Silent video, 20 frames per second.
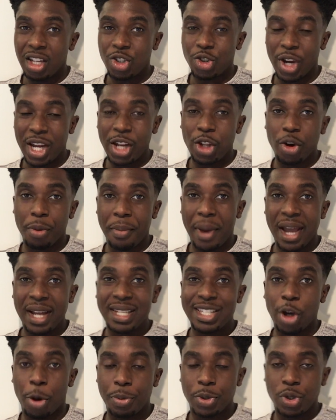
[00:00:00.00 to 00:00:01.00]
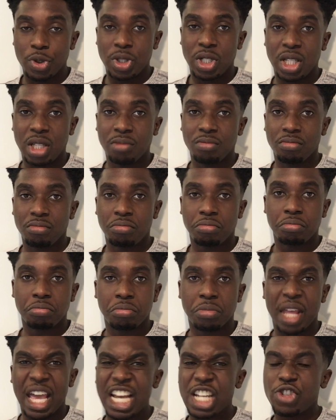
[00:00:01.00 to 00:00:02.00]
Training your mind to see opportunity,
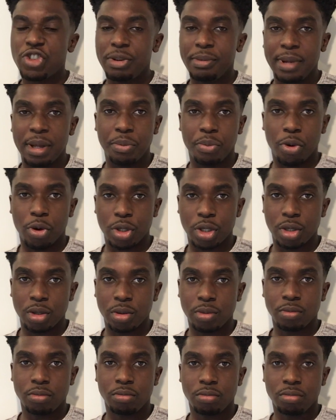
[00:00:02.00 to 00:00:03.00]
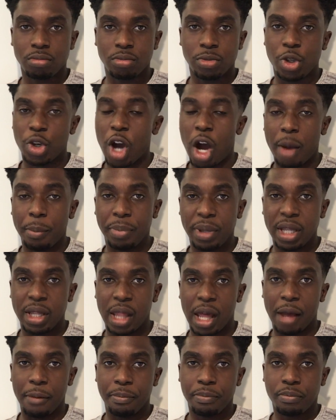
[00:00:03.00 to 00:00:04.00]
extremely important. You can't beat
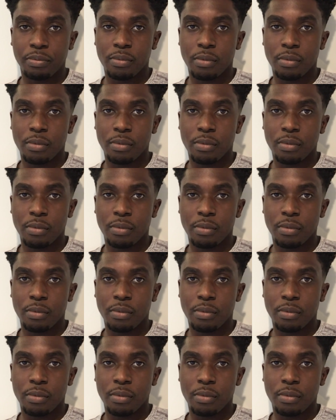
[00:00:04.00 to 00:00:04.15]
that.